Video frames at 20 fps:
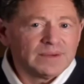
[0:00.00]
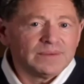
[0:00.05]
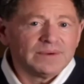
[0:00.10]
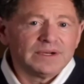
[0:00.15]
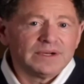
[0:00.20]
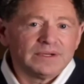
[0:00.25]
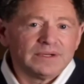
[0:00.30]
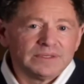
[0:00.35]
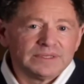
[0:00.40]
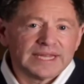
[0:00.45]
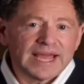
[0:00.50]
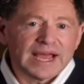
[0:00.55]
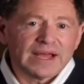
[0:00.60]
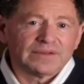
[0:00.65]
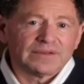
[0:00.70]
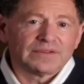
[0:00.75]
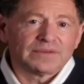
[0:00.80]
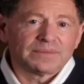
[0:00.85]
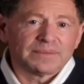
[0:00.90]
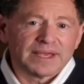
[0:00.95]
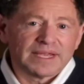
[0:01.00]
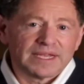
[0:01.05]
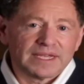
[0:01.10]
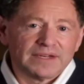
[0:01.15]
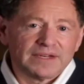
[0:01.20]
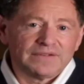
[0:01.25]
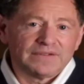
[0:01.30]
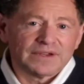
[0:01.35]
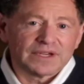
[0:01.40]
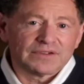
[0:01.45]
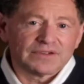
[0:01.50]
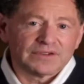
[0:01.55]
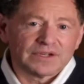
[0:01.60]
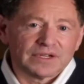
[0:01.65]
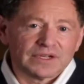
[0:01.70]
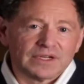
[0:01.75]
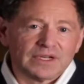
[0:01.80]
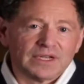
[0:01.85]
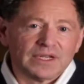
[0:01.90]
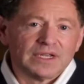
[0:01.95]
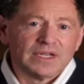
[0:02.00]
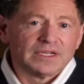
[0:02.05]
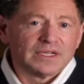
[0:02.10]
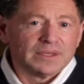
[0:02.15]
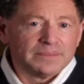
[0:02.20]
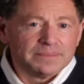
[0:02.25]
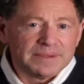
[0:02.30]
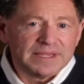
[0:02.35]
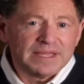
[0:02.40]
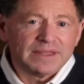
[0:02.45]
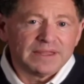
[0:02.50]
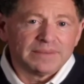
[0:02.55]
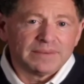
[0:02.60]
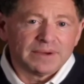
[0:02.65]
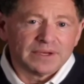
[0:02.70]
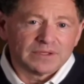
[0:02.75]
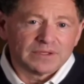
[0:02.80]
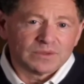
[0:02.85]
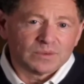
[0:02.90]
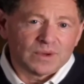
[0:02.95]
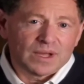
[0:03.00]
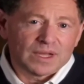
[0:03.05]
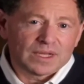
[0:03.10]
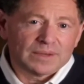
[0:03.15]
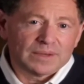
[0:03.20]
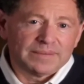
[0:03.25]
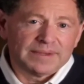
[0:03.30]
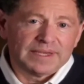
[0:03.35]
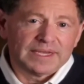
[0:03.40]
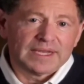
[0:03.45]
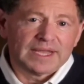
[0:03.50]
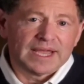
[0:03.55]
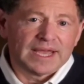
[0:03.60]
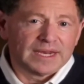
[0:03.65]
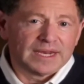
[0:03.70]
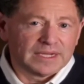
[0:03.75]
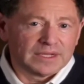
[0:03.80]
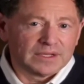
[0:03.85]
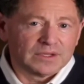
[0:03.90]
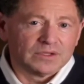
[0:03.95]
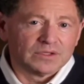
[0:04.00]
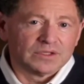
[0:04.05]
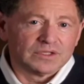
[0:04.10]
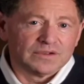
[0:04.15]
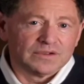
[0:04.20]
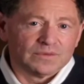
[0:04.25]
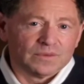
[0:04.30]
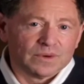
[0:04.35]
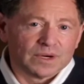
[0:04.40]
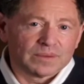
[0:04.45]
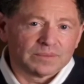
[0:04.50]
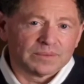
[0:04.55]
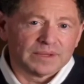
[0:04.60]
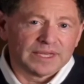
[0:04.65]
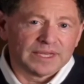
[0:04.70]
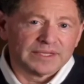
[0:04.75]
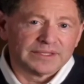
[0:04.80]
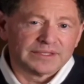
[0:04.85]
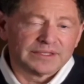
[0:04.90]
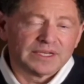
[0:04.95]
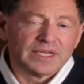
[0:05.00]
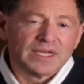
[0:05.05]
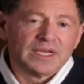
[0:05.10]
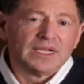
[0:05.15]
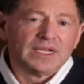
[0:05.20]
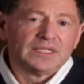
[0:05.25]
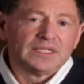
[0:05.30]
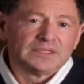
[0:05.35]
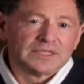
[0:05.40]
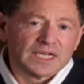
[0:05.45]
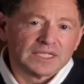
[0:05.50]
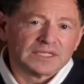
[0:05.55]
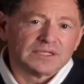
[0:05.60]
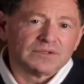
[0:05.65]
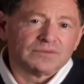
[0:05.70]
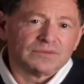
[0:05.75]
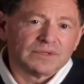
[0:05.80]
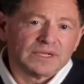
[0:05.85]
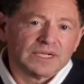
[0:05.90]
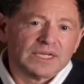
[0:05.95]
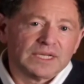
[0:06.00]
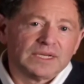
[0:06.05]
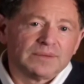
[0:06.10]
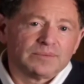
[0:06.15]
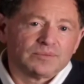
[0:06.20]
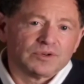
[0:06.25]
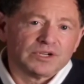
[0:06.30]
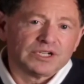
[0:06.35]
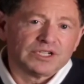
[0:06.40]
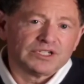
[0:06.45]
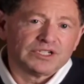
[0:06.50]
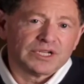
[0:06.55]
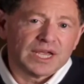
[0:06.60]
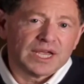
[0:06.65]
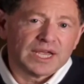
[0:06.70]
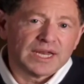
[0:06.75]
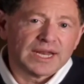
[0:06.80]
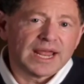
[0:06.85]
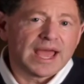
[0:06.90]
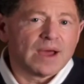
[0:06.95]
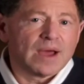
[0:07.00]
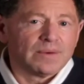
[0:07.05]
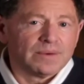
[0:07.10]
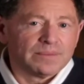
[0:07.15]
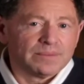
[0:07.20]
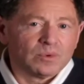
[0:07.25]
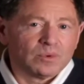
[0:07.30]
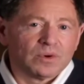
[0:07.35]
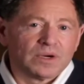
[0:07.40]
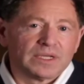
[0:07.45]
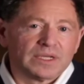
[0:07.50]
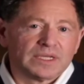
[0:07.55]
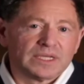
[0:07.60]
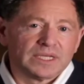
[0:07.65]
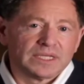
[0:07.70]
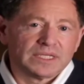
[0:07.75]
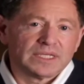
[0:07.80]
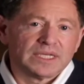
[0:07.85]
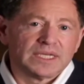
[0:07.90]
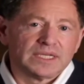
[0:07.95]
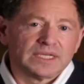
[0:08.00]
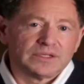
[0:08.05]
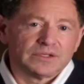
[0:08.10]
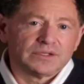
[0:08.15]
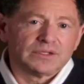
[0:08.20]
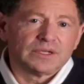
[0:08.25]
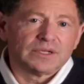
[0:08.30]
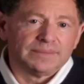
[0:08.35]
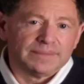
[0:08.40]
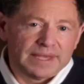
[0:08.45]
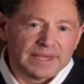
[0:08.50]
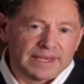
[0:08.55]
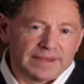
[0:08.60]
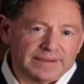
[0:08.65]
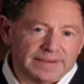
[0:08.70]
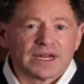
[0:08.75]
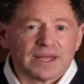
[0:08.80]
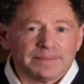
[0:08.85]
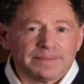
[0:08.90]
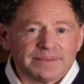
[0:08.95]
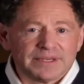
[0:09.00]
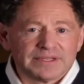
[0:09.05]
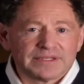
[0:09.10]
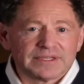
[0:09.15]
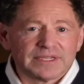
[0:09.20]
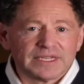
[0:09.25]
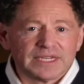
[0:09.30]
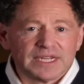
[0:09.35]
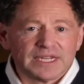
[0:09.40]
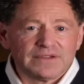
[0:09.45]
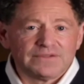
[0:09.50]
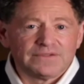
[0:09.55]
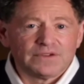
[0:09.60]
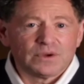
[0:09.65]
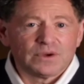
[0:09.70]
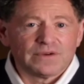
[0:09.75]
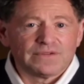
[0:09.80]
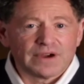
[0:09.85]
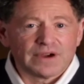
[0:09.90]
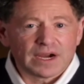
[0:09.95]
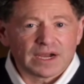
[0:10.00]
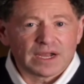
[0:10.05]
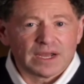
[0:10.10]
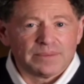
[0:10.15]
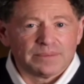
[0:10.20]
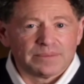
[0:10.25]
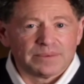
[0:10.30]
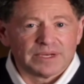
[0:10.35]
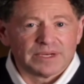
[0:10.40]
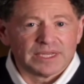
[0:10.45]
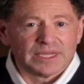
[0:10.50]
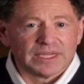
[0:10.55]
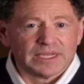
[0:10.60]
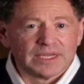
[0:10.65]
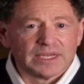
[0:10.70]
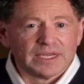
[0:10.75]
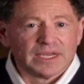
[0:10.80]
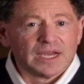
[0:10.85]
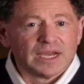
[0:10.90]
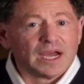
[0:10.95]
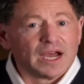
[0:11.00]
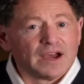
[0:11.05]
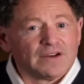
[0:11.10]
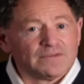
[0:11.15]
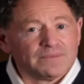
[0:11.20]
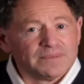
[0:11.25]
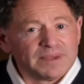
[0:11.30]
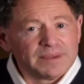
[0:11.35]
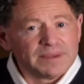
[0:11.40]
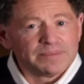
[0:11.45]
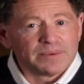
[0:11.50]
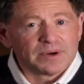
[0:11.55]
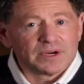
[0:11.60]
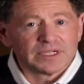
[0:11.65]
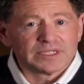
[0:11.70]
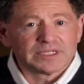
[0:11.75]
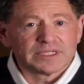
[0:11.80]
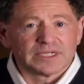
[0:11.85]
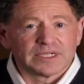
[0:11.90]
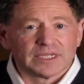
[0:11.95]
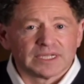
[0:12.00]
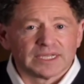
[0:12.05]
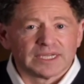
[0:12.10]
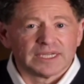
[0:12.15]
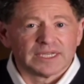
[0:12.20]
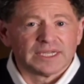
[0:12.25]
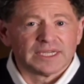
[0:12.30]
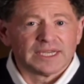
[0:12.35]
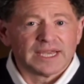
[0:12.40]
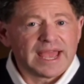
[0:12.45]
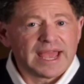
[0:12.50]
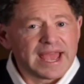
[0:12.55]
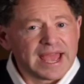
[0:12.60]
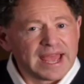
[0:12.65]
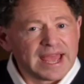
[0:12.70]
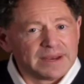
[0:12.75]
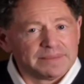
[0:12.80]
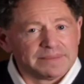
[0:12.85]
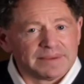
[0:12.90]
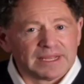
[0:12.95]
Hi, I'm Bob Kotick. I'm the CEO of ActivisionBlizzard. Unfortunately, the rumors and allegations of sexual misconduct in my company are all true.